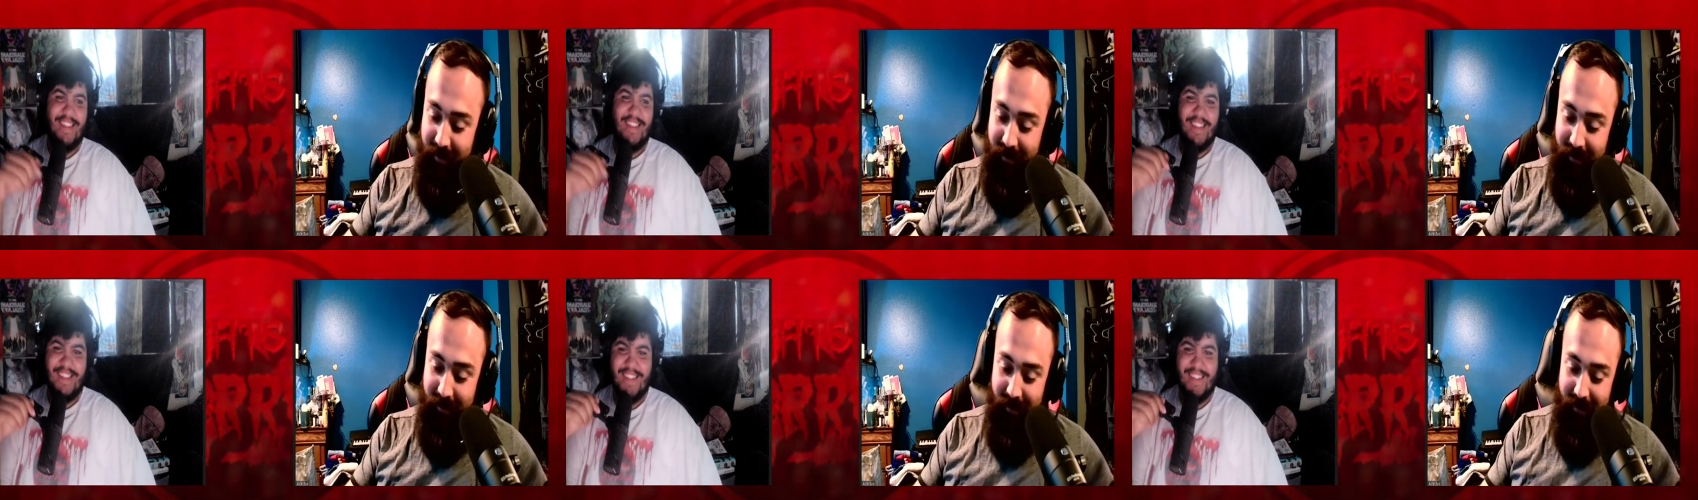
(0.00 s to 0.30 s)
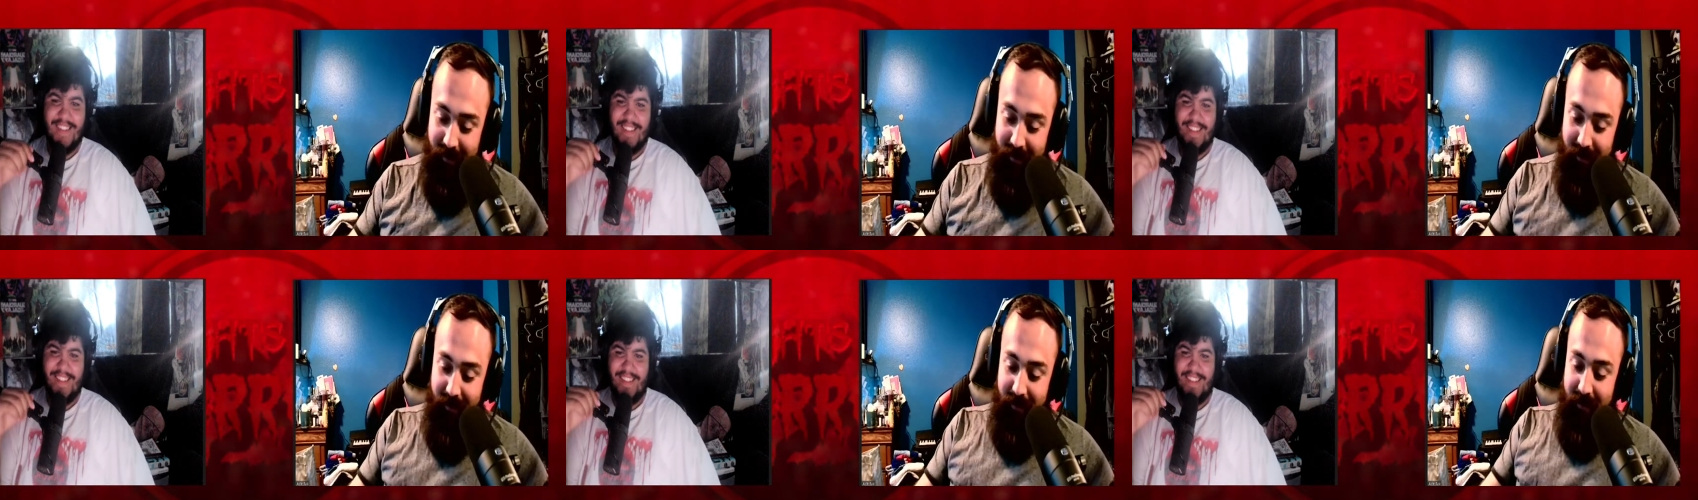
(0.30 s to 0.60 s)

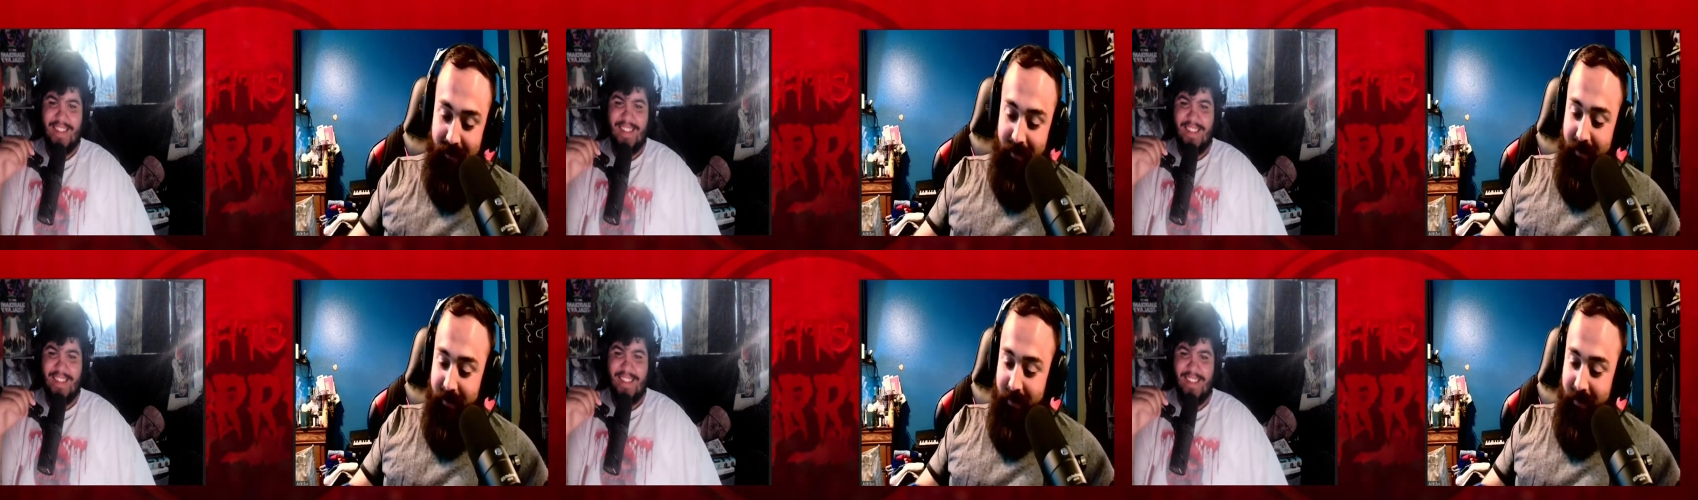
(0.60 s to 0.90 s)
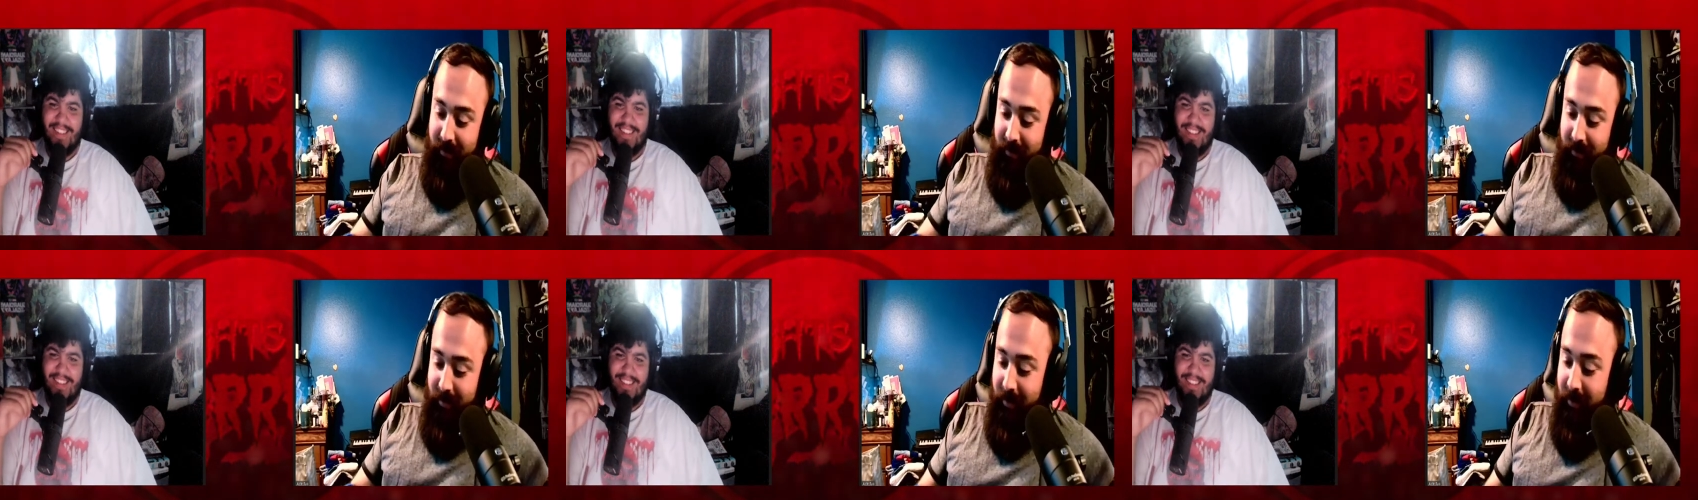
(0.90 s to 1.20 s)

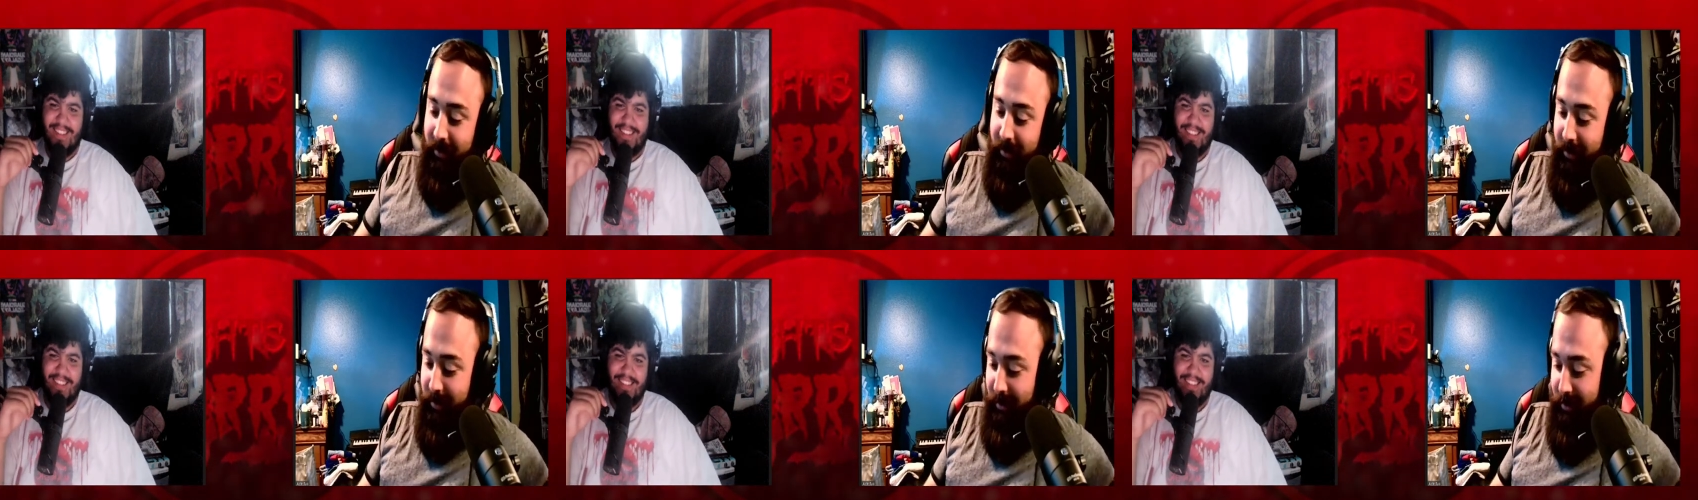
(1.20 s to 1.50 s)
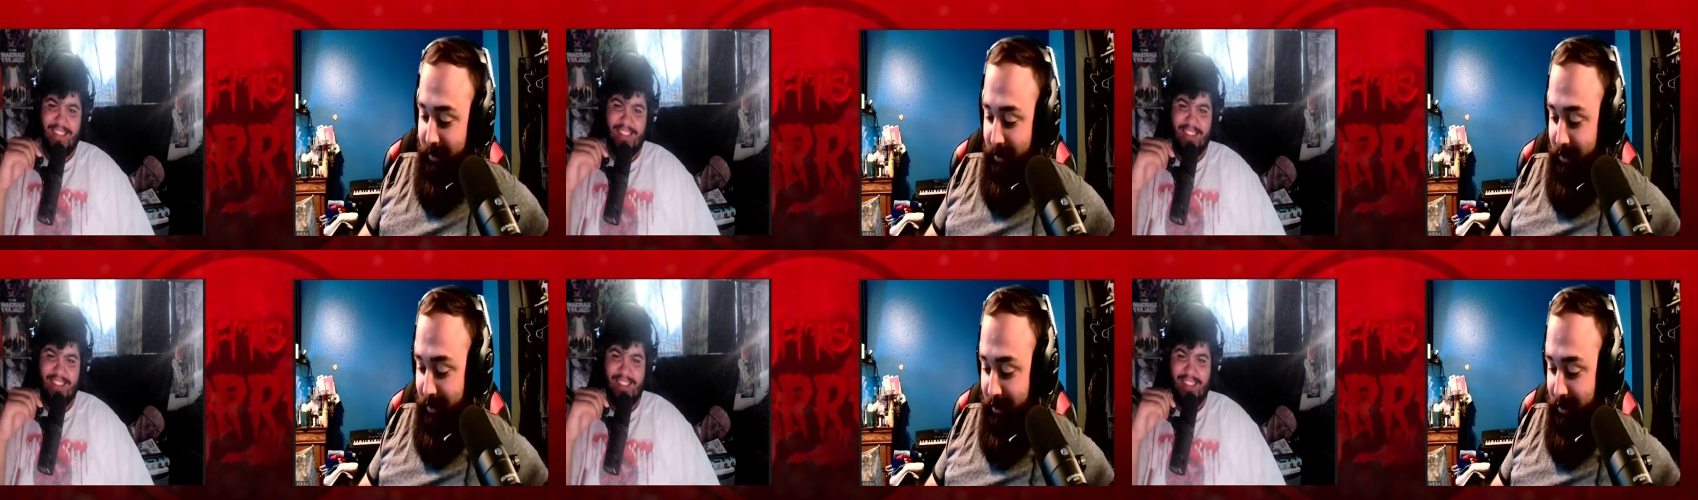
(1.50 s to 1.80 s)

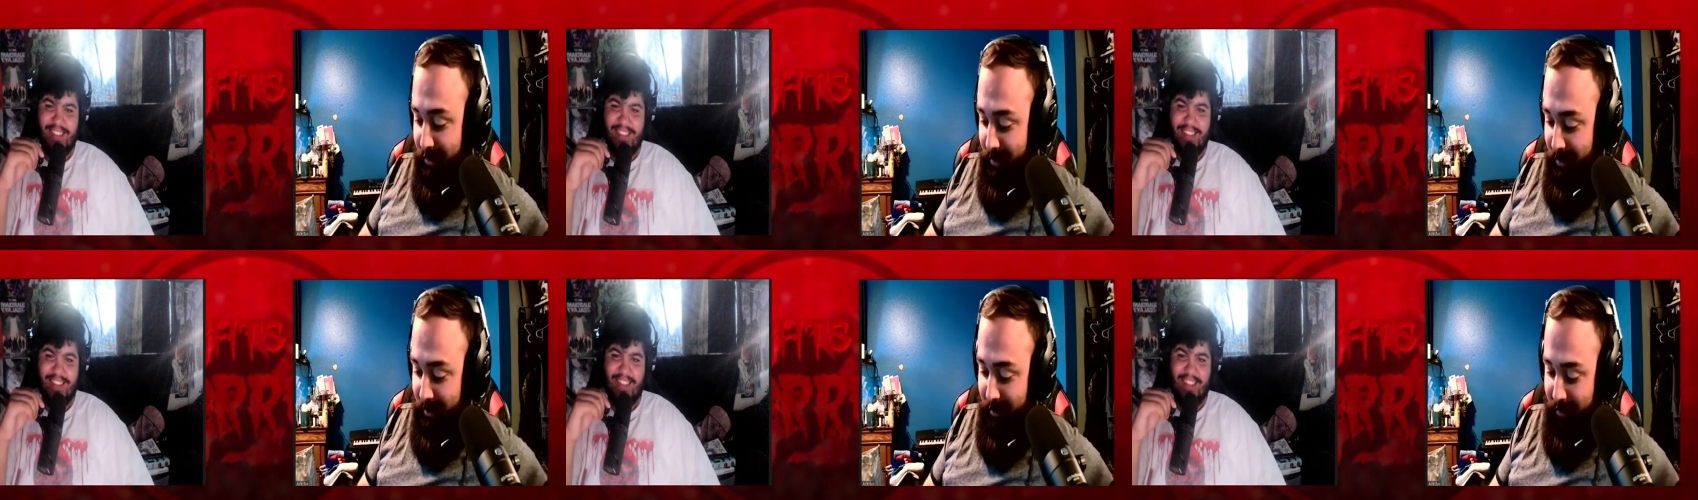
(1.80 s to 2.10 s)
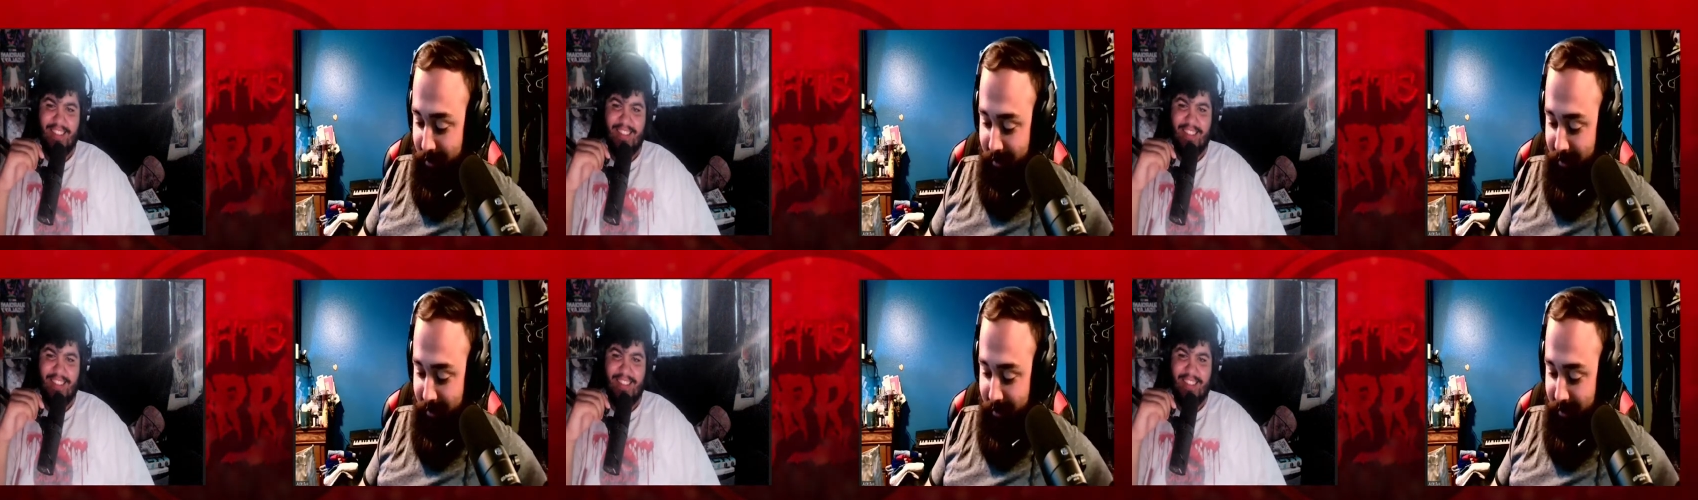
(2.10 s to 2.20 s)
(no one is talking)